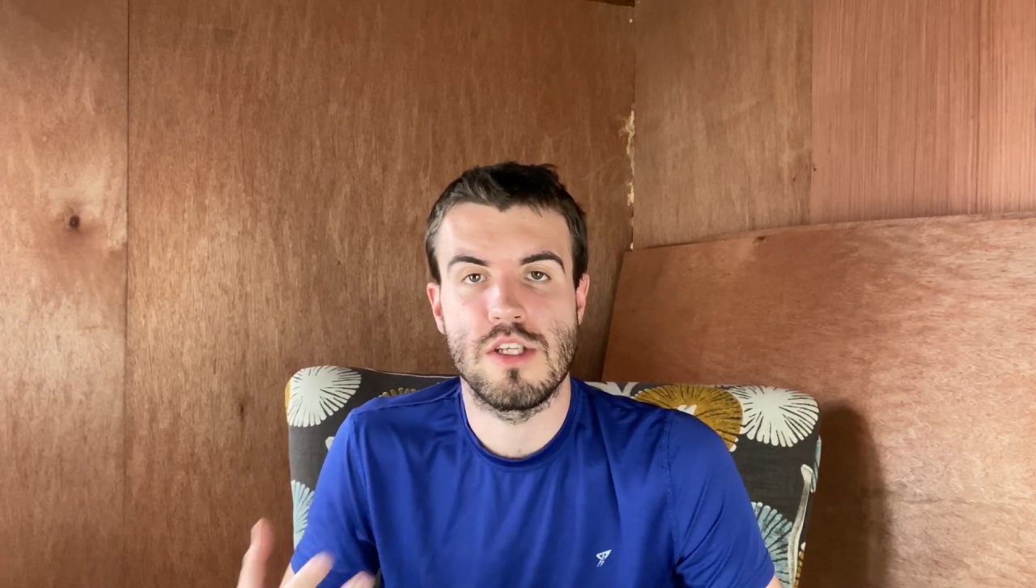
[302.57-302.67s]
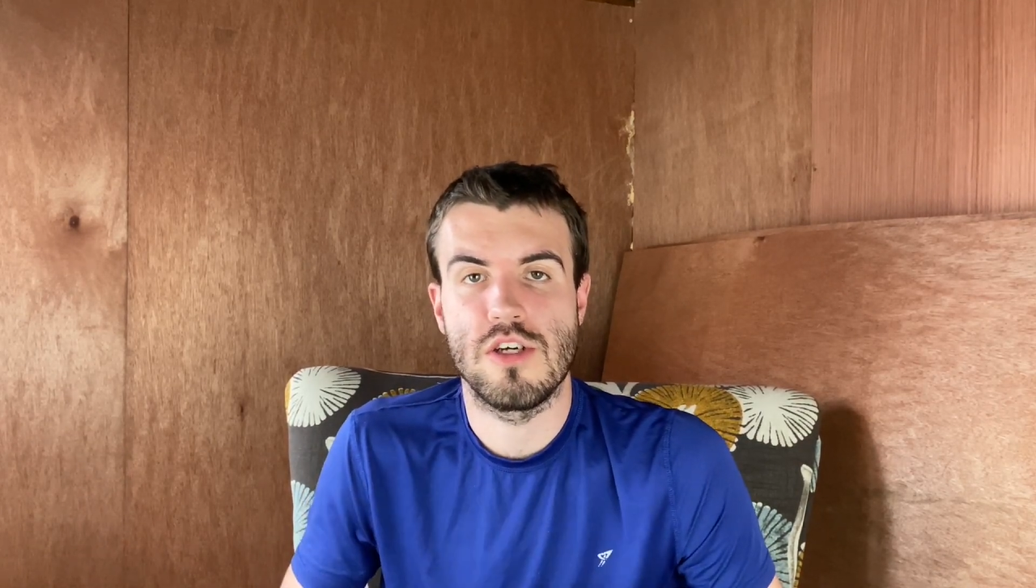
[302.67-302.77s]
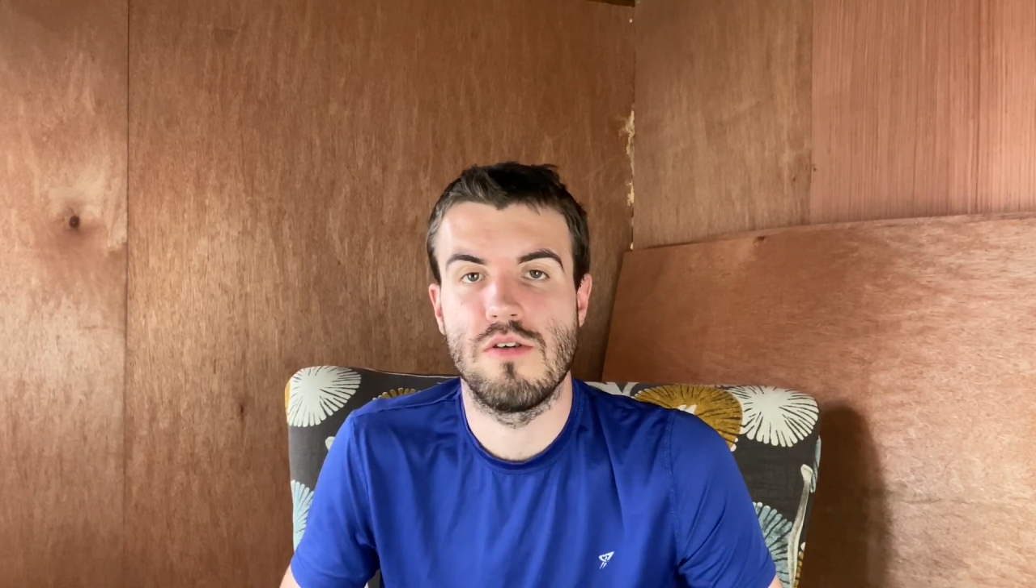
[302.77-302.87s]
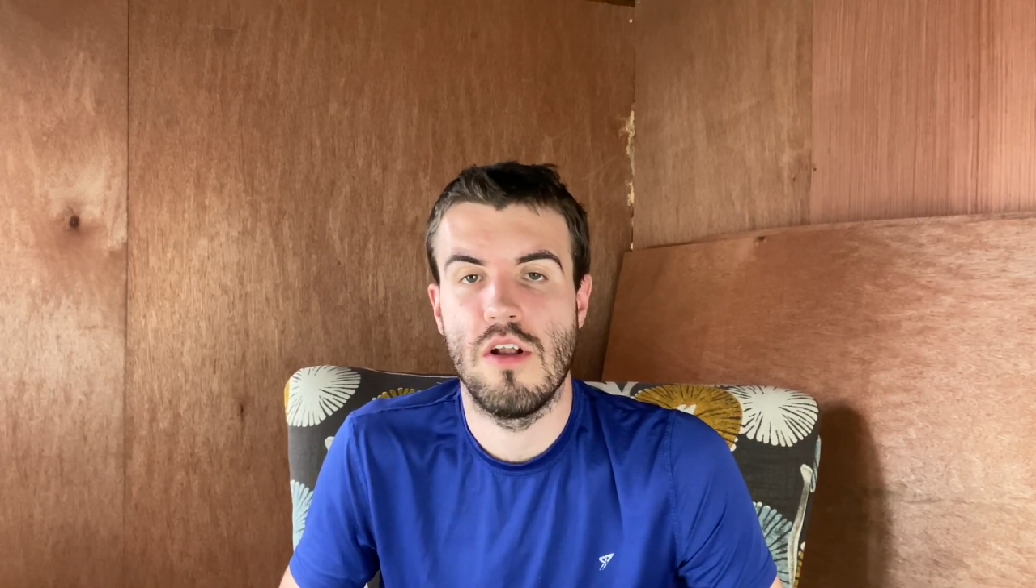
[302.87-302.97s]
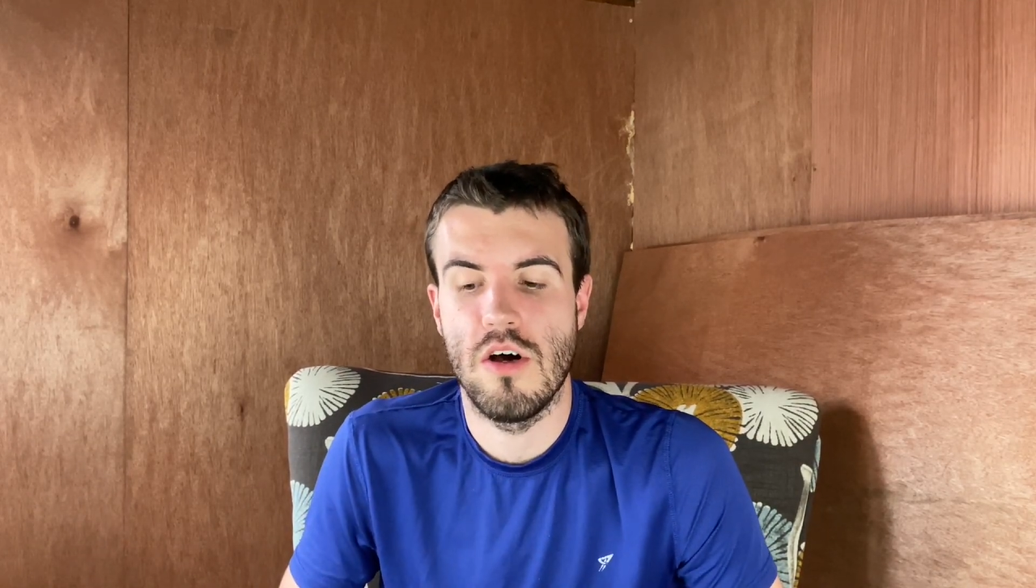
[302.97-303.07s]

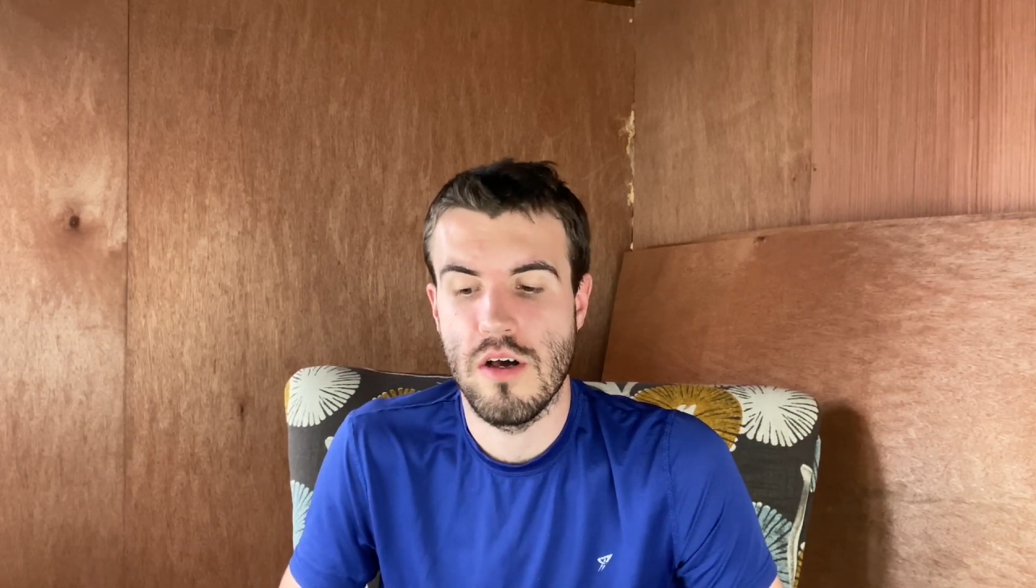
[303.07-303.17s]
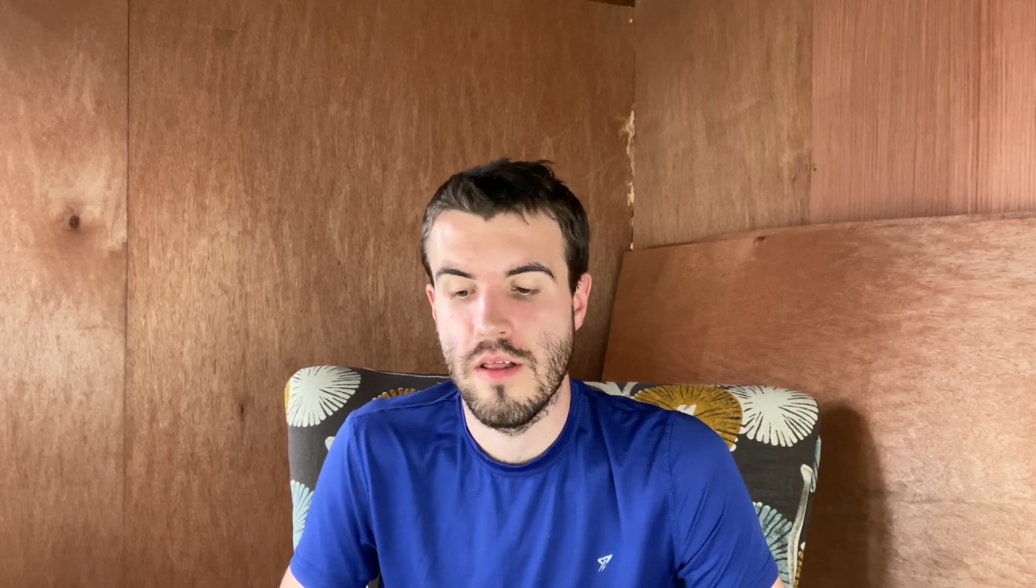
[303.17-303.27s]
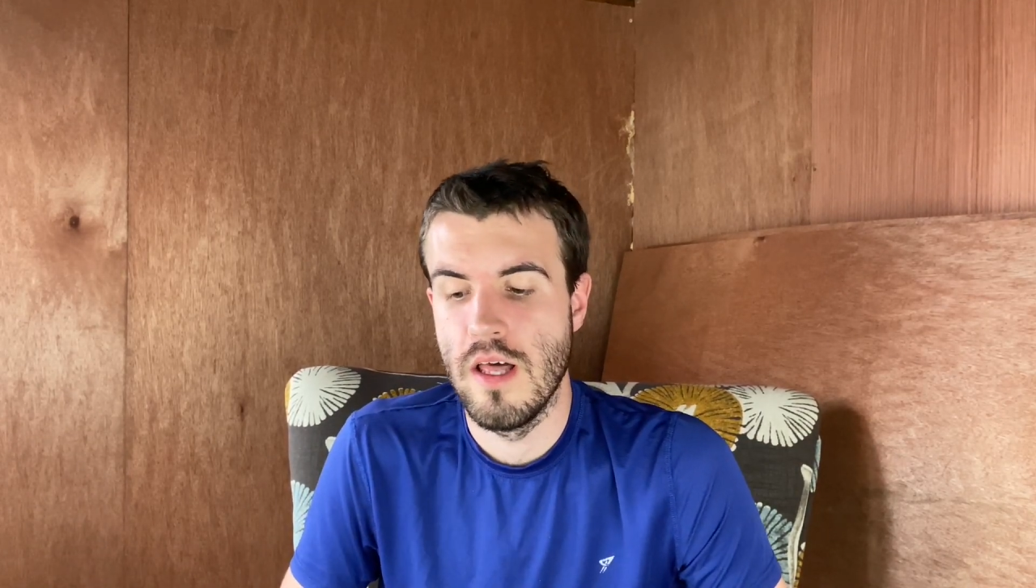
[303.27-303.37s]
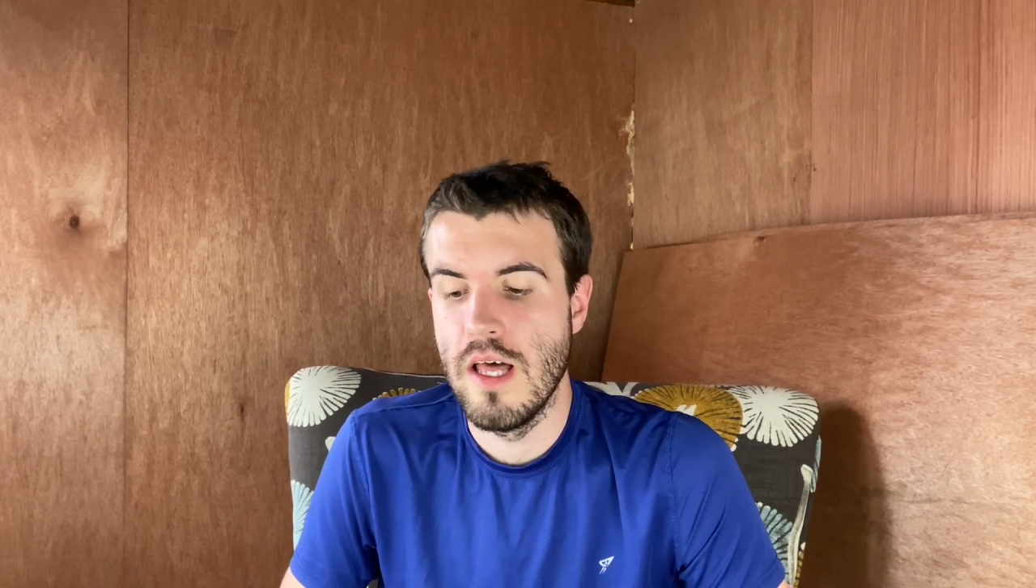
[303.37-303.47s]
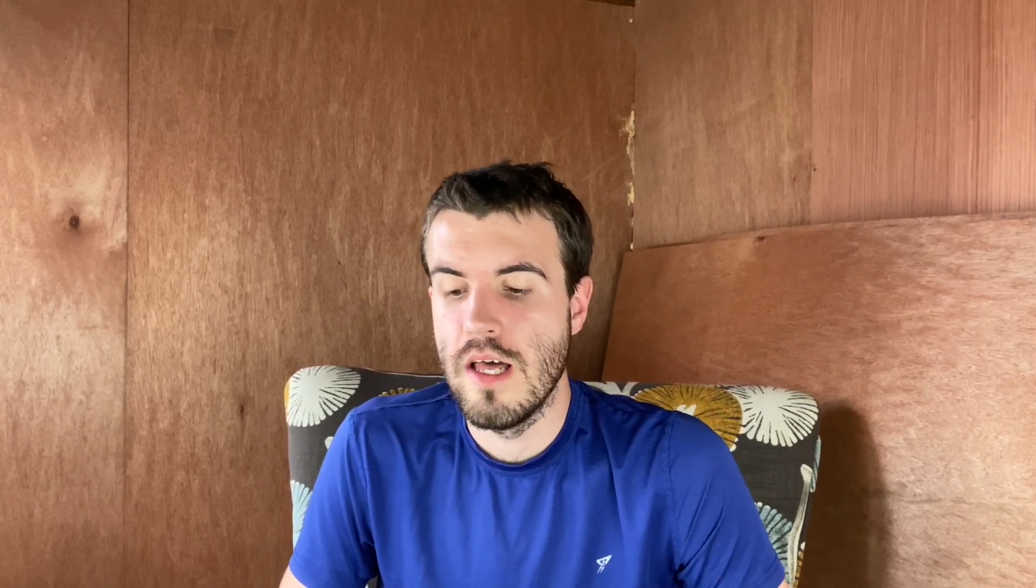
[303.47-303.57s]
too long.
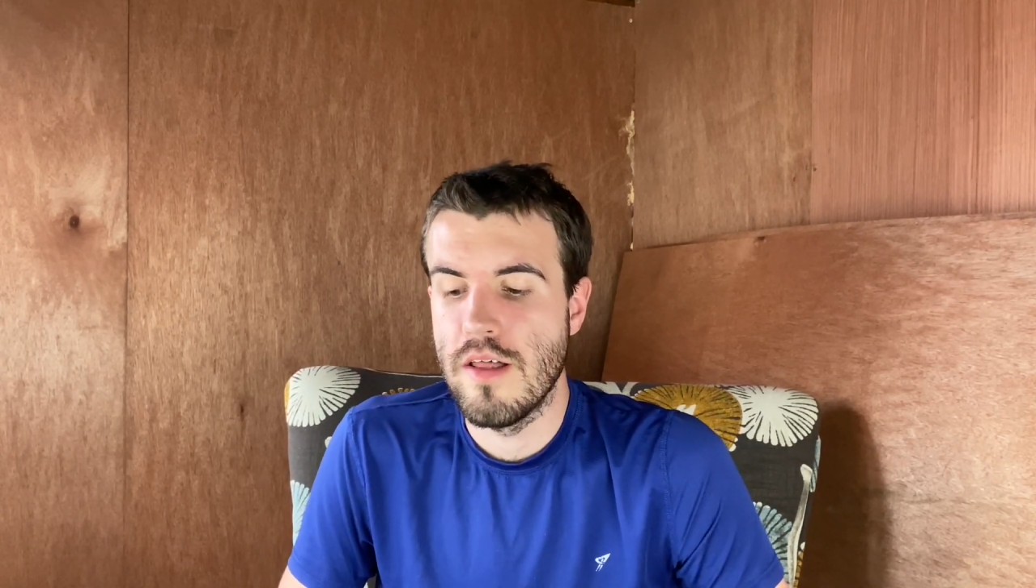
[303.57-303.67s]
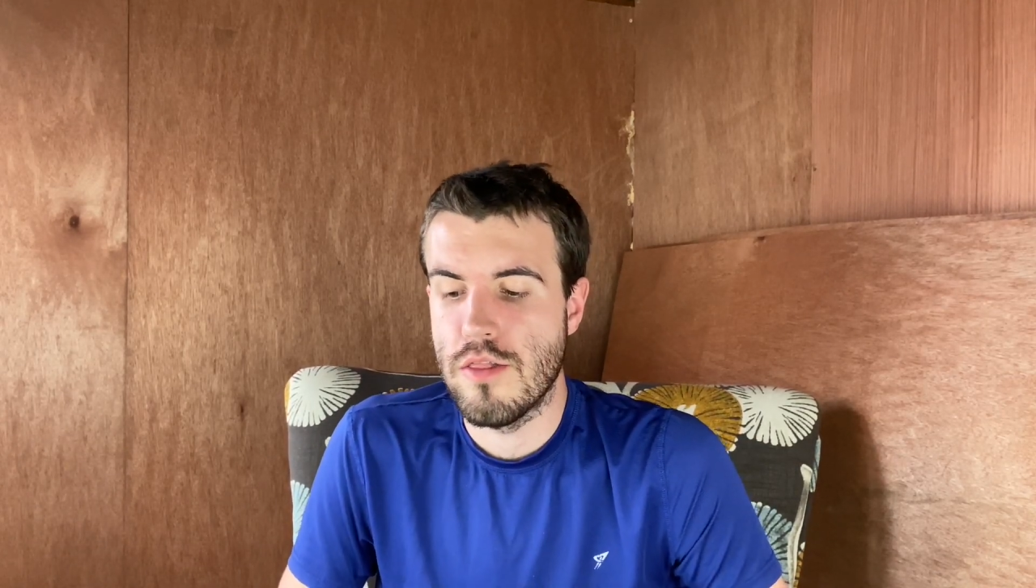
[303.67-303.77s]
The